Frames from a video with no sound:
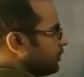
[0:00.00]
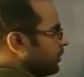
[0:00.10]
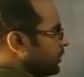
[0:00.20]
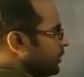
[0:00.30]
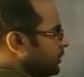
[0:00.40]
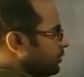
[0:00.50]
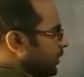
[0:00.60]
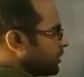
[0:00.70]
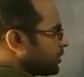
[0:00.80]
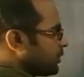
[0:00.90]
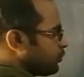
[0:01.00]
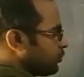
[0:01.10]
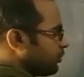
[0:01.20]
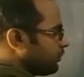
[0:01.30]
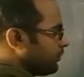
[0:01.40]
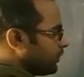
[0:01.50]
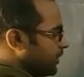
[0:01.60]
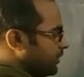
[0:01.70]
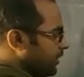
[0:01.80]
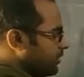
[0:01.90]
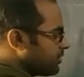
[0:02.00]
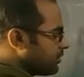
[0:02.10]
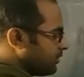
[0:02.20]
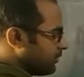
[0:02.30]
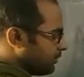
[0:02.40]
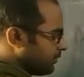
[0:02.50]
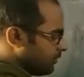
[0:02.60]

This is must, you shouldn't forget this.